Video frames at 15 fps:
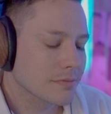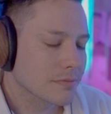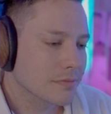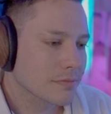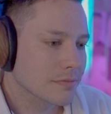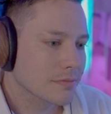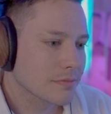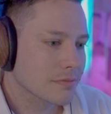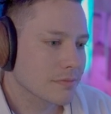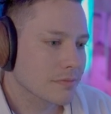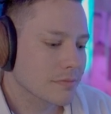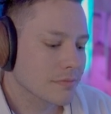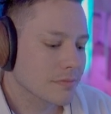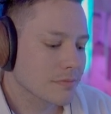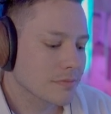What did you
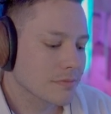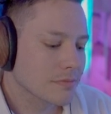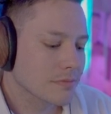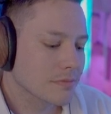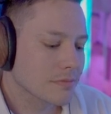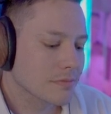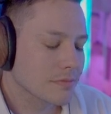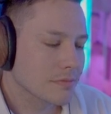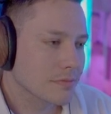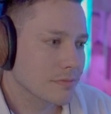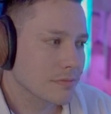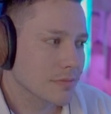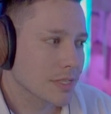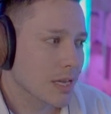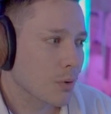put for the evidence?
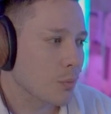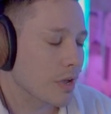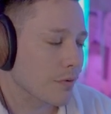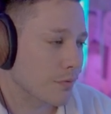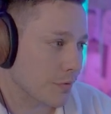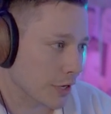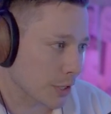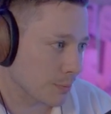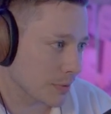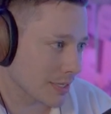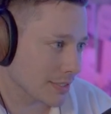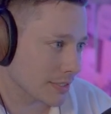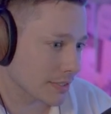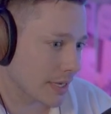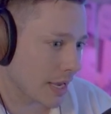We have
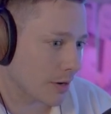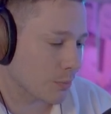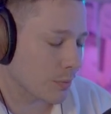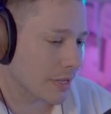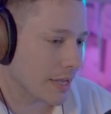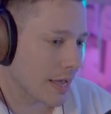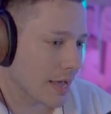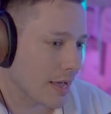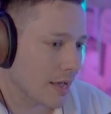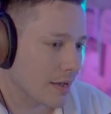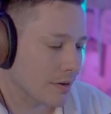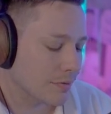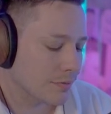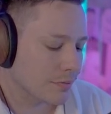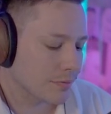fingerprints and we
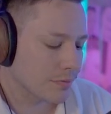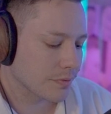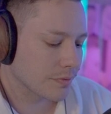have